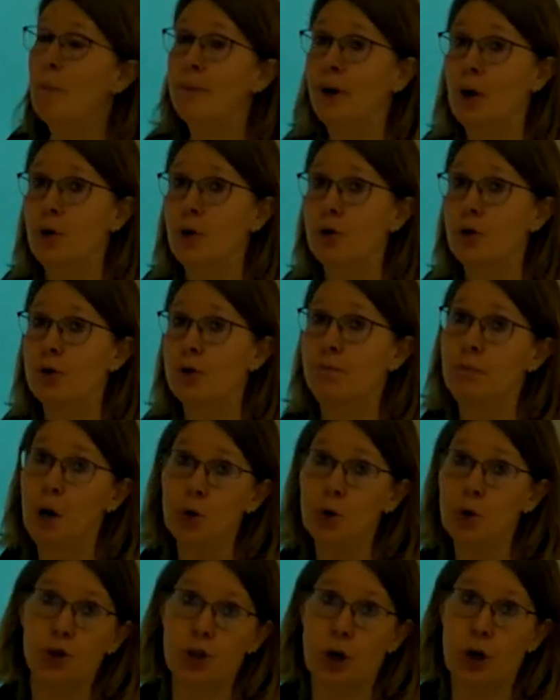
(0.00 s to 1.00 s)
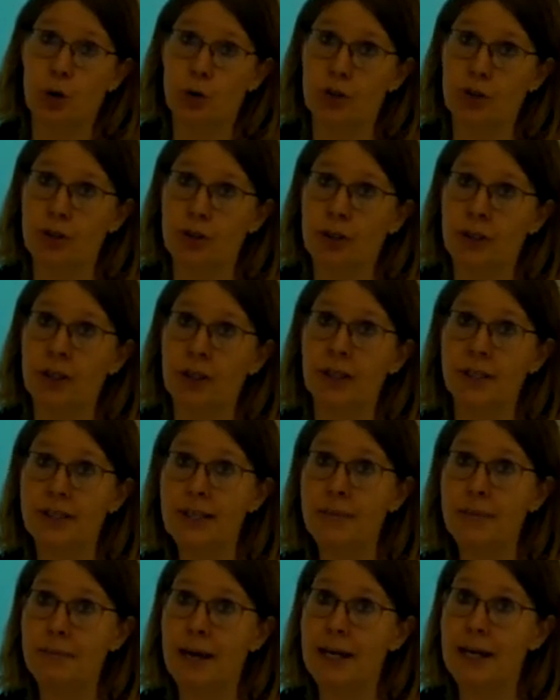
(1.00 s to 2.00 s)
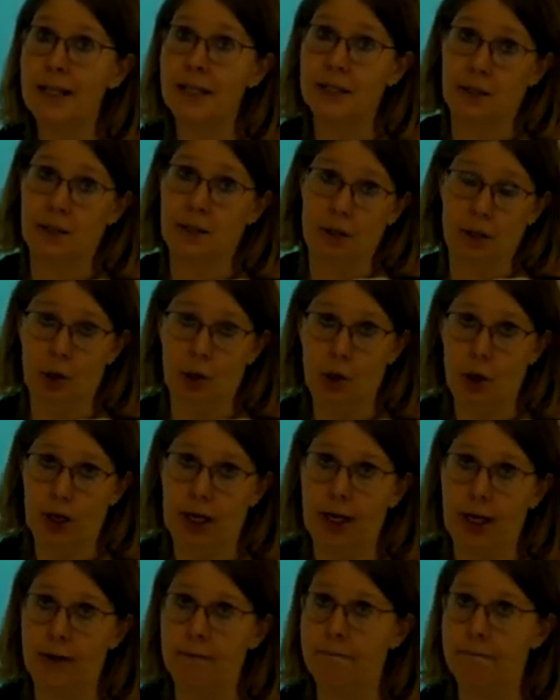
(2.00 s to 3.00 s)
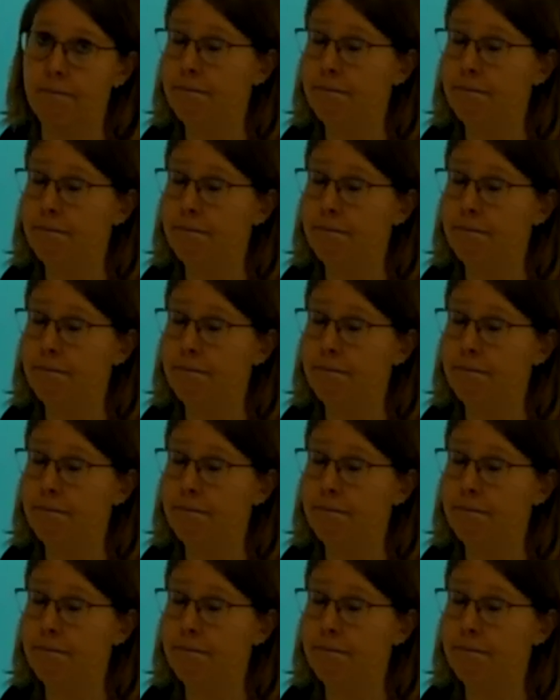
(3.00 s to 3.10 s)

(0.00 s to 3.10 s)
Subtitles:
approach most chosen, team-based learning.